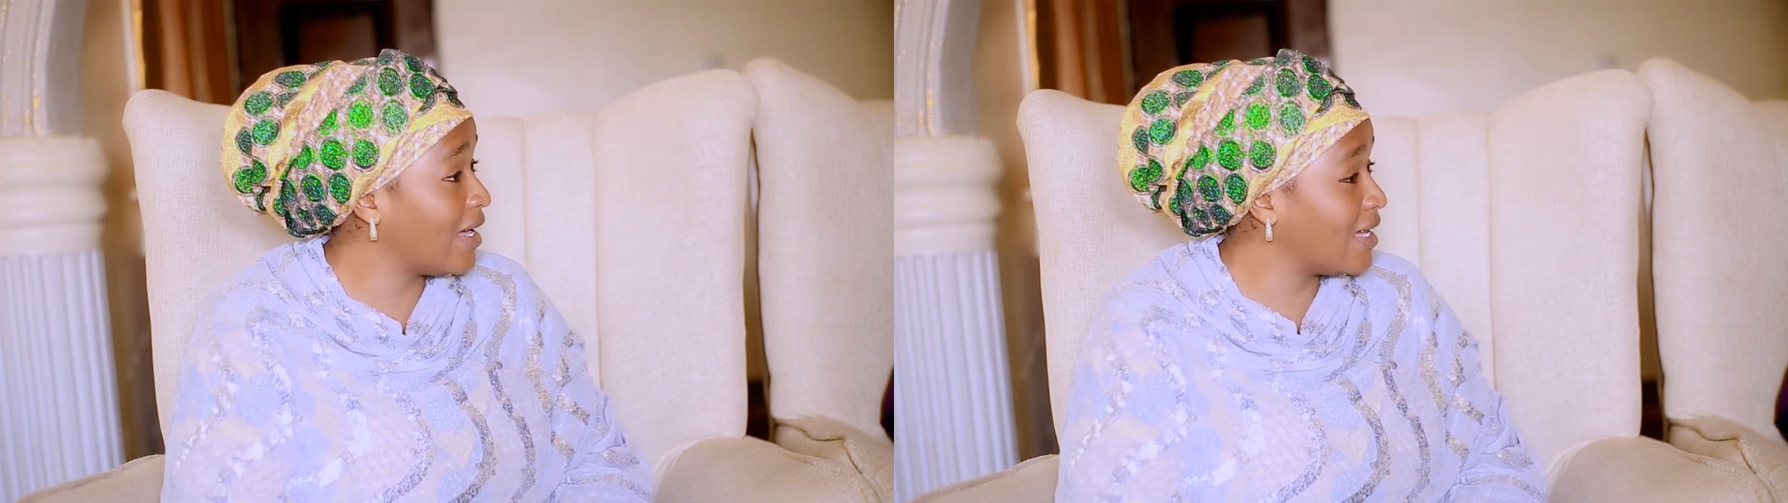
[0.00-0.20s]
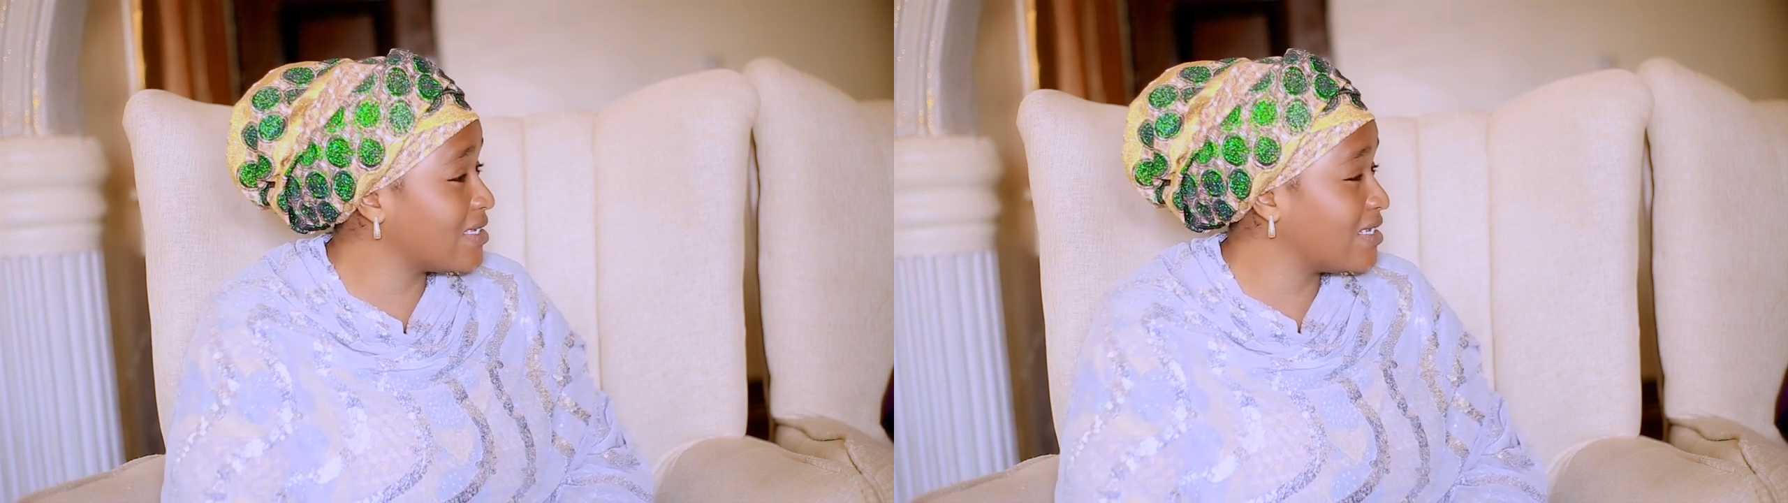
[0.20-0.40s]

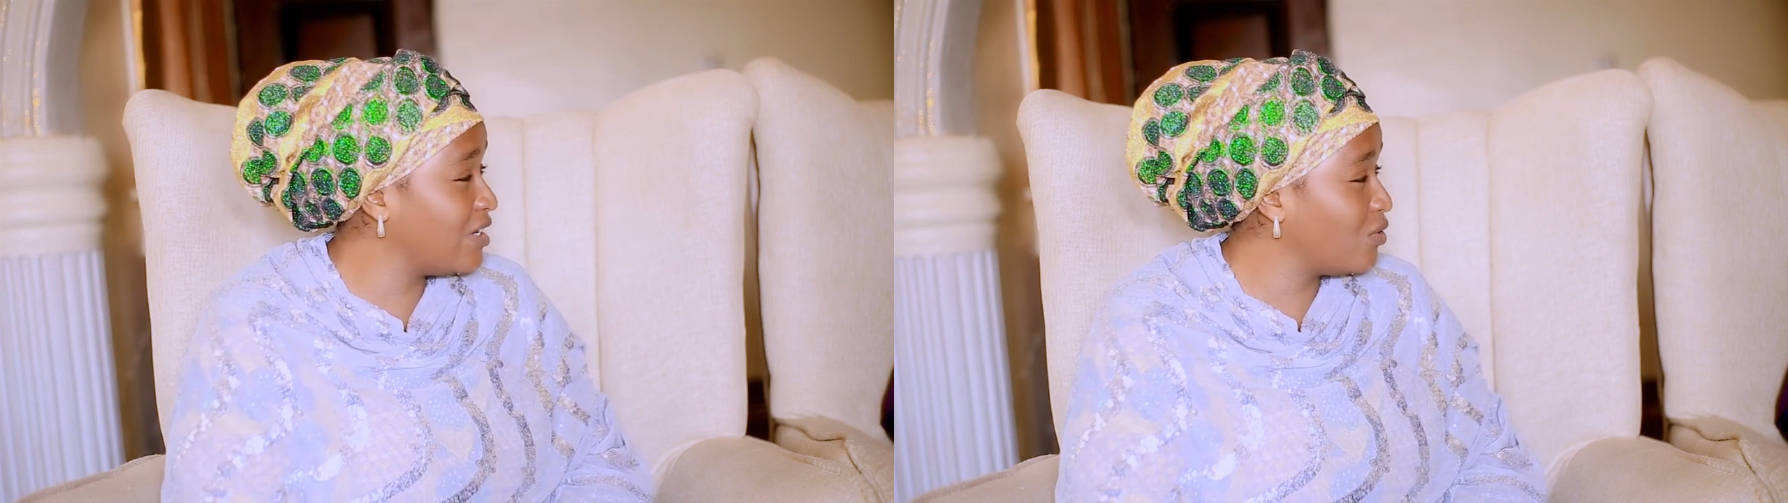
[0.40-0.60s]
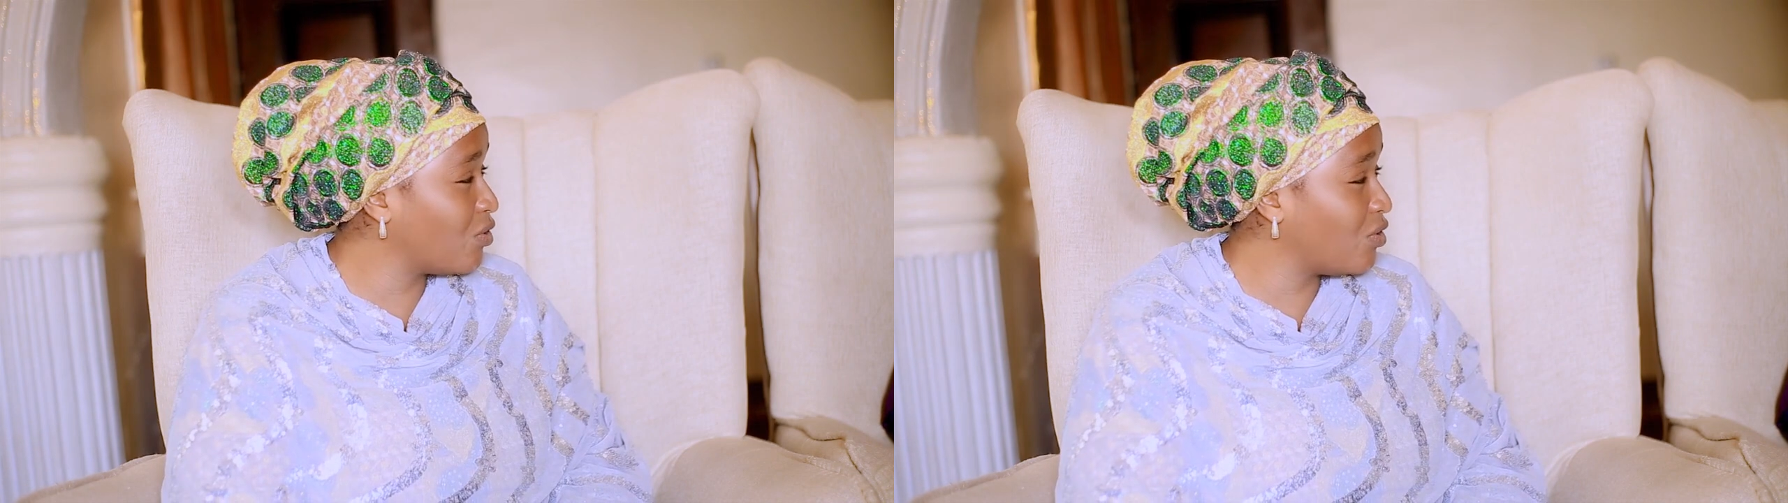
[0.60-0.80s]
has
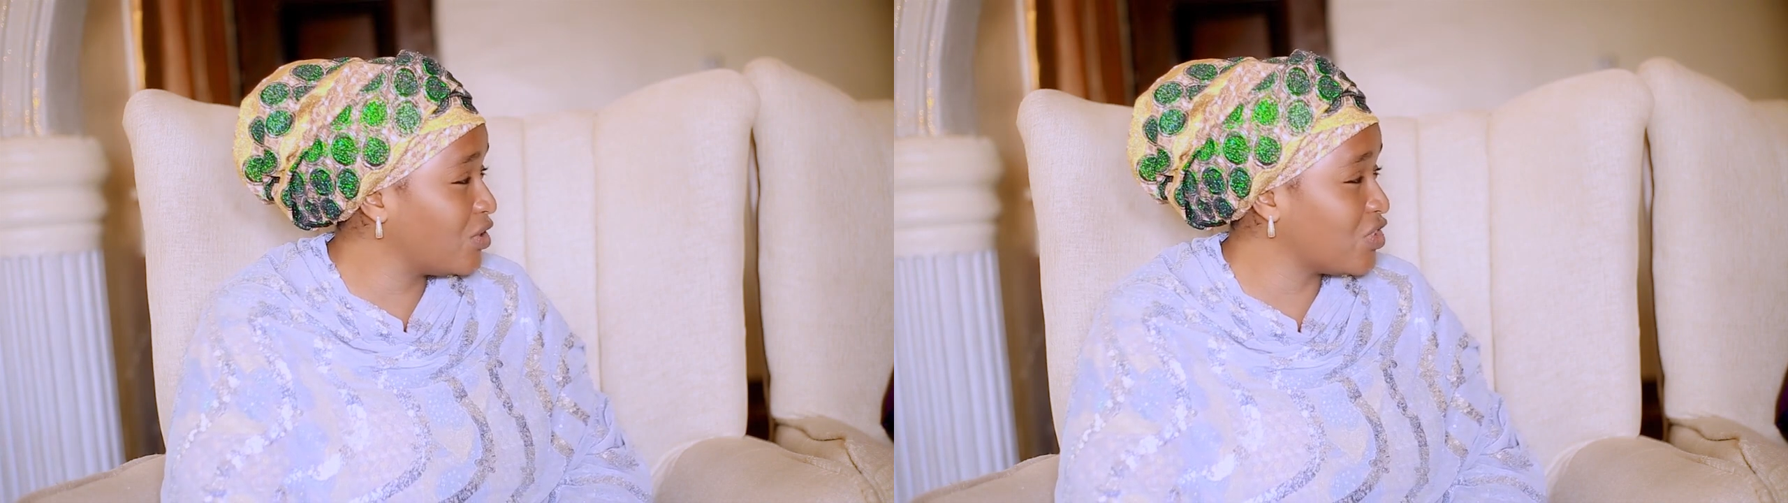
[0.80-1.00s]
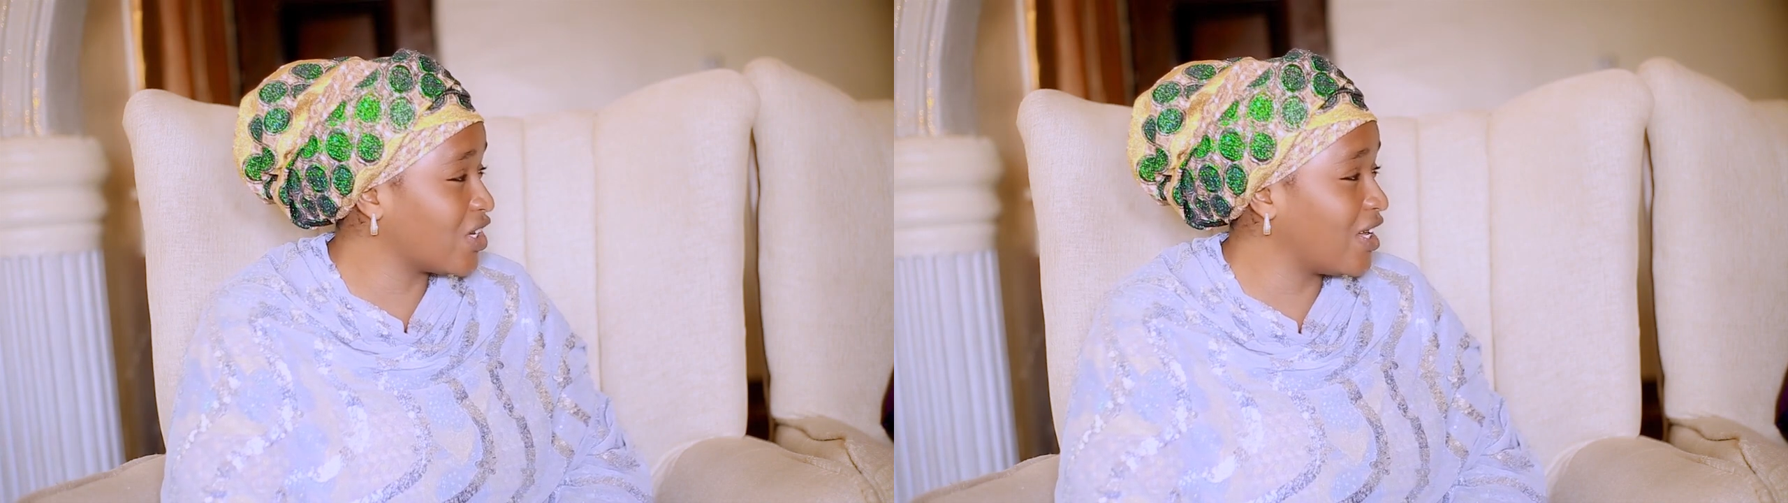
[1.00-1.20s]

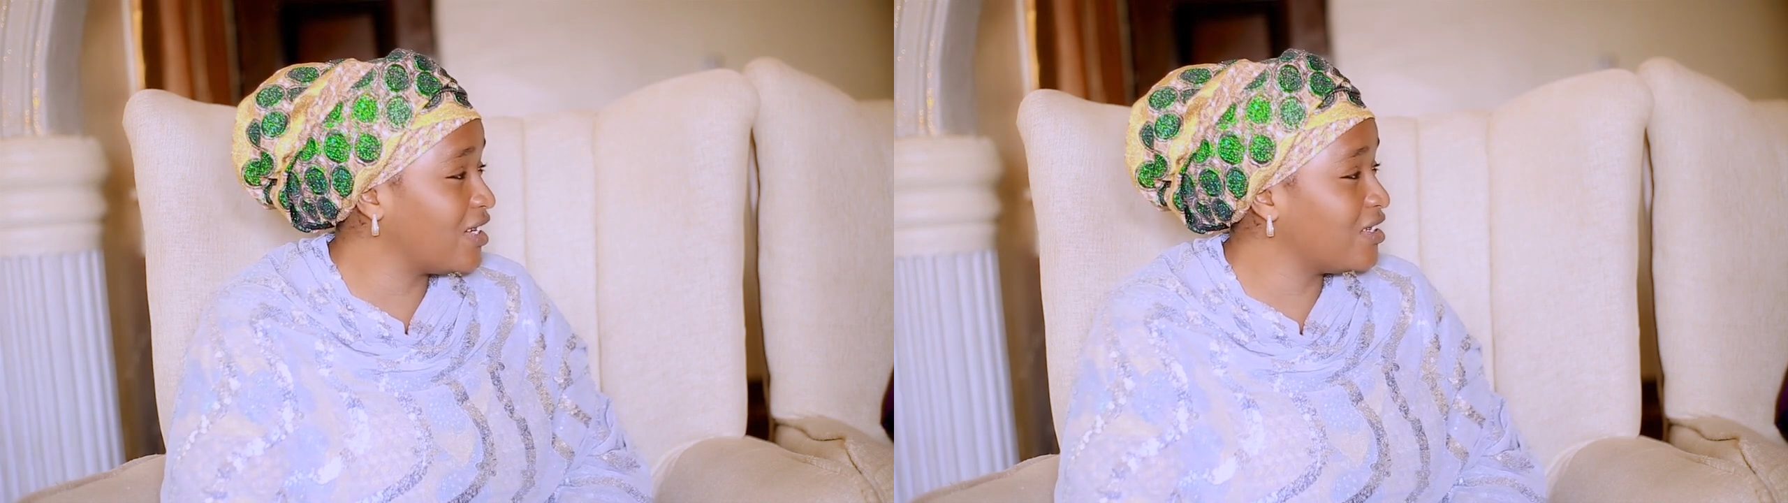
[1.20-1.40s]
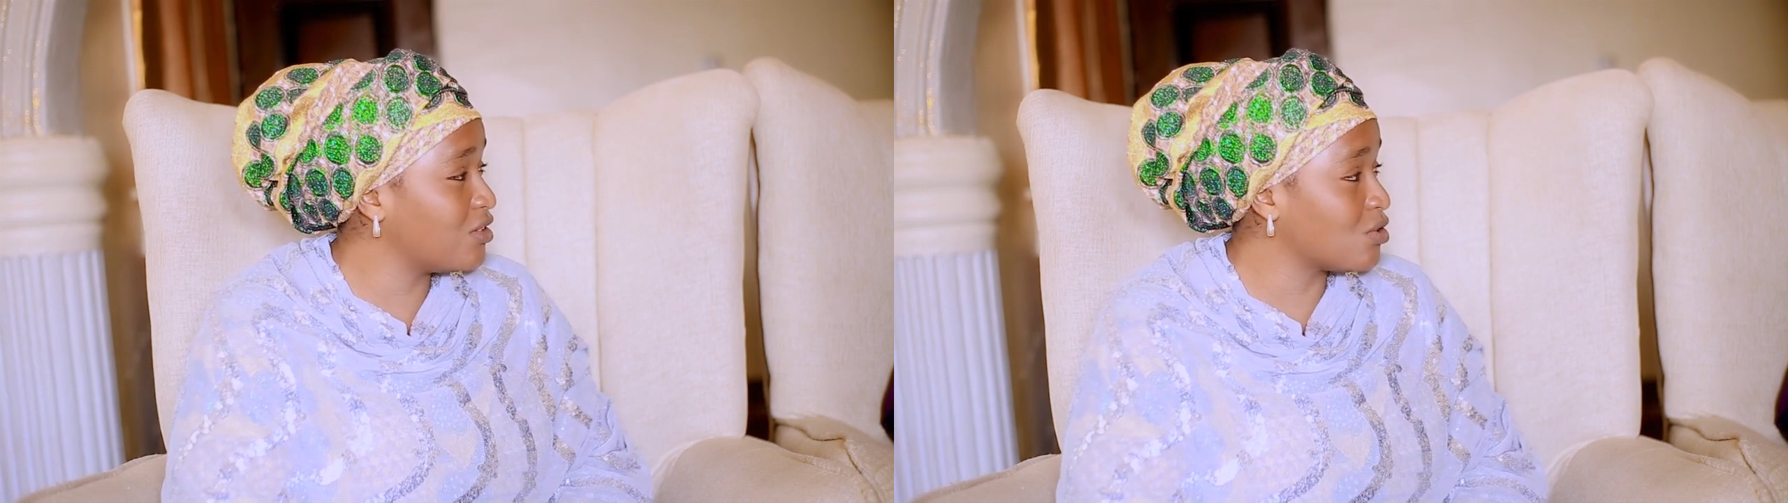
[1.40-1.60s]

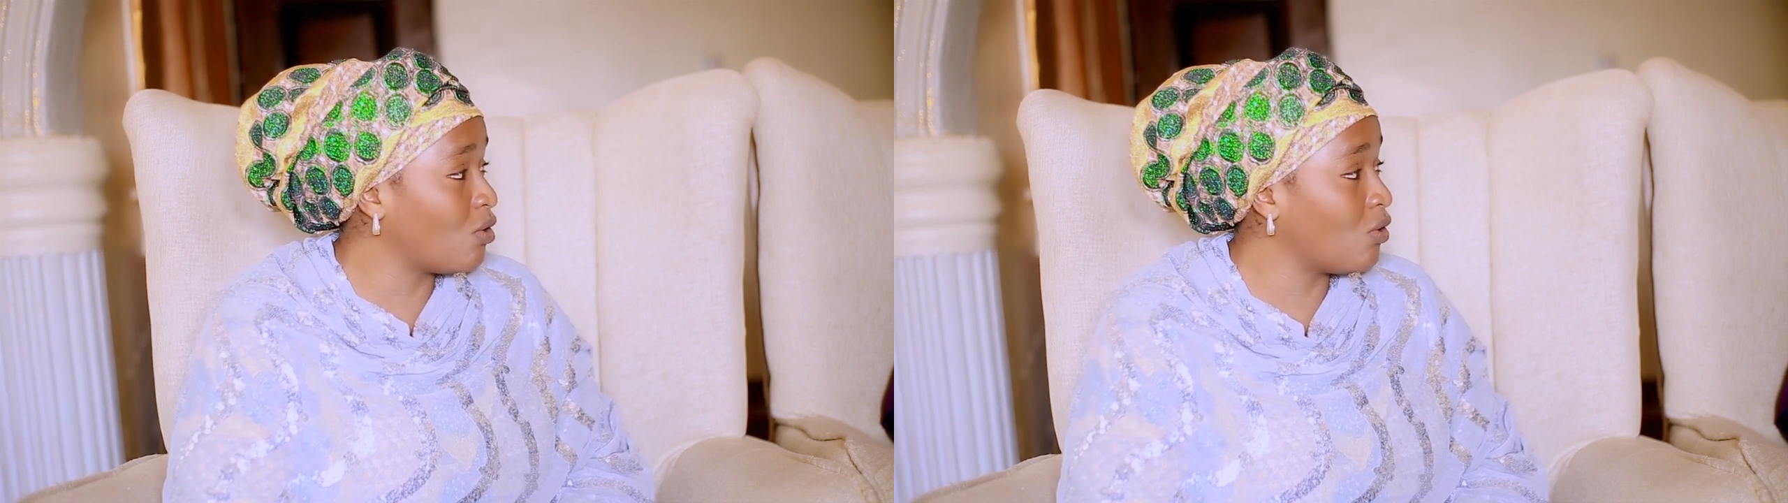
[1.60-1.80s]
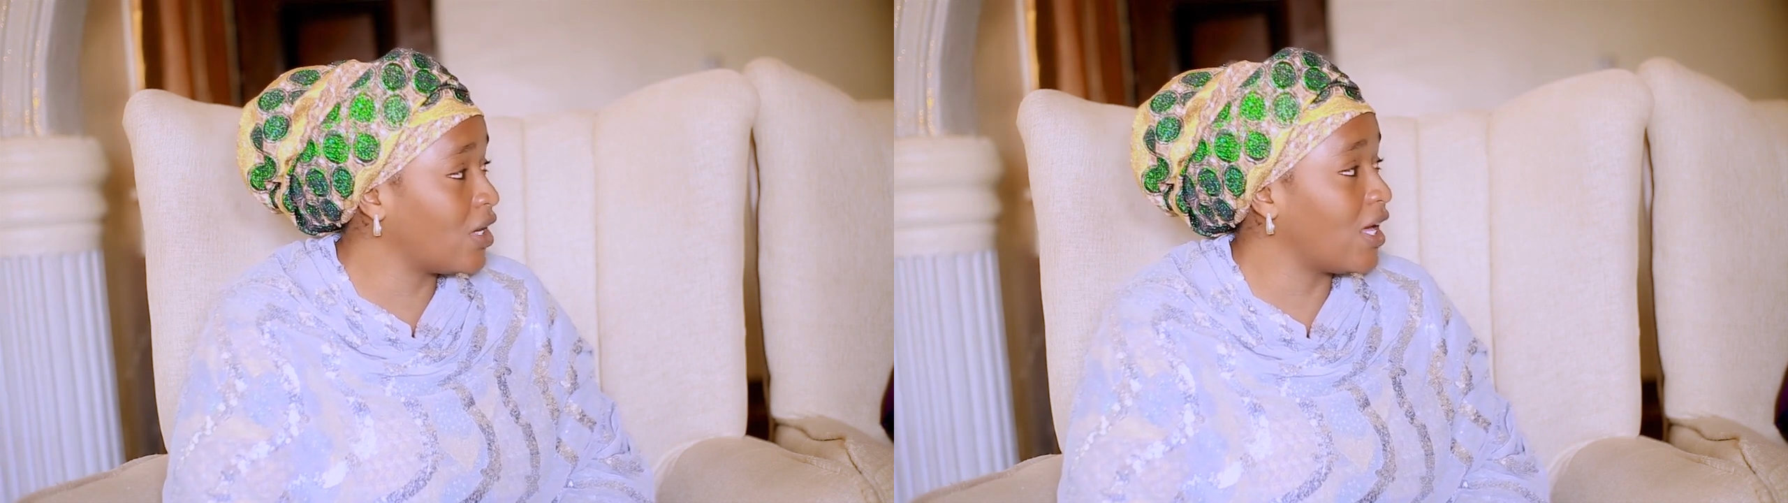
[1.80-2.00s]
neurological
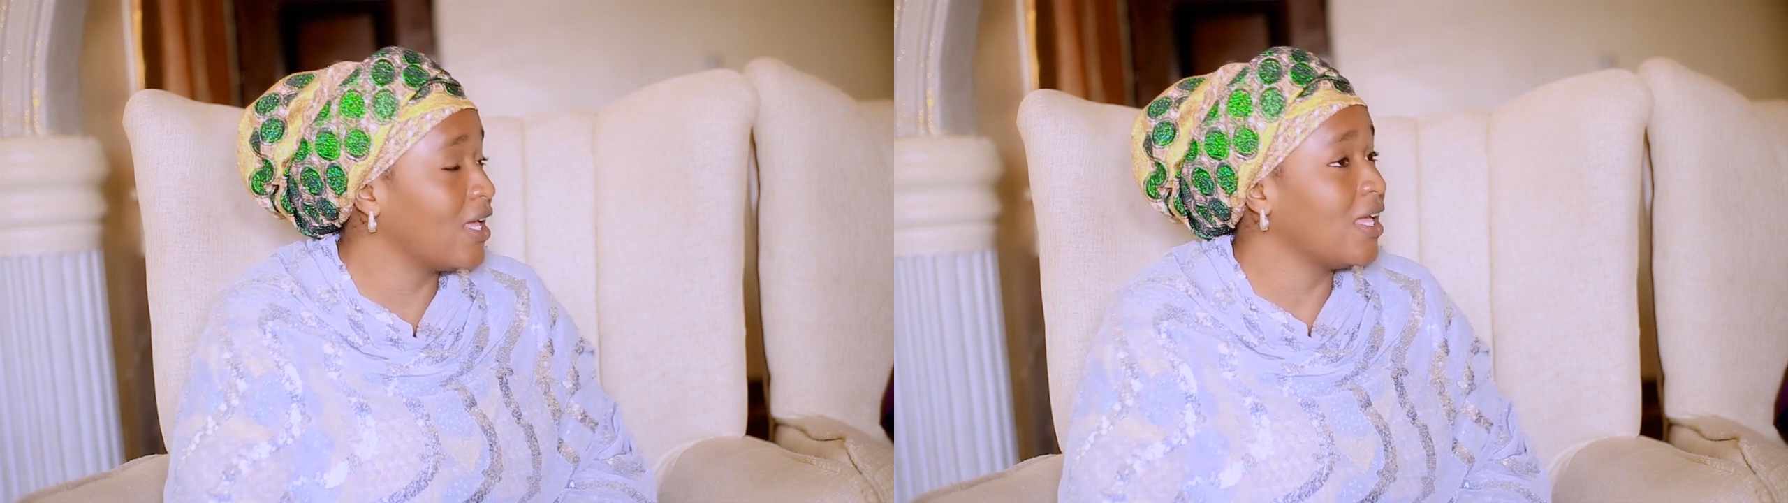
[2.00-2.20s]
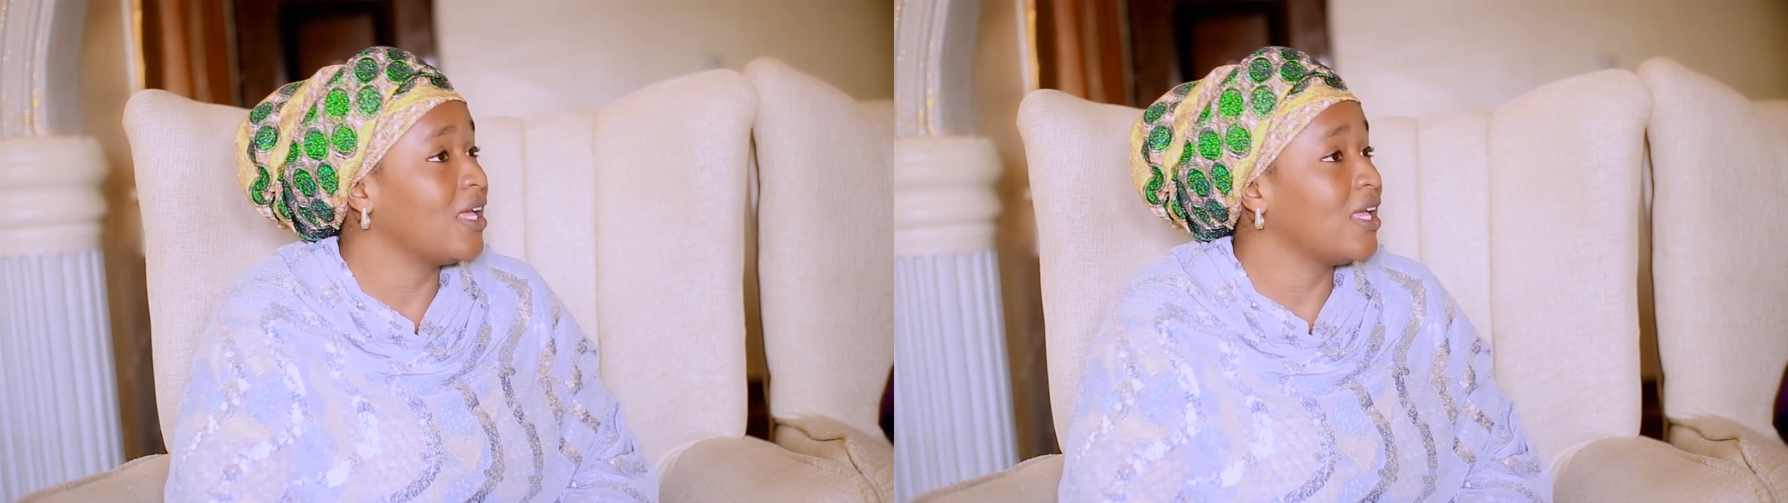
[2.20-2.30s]
disorder.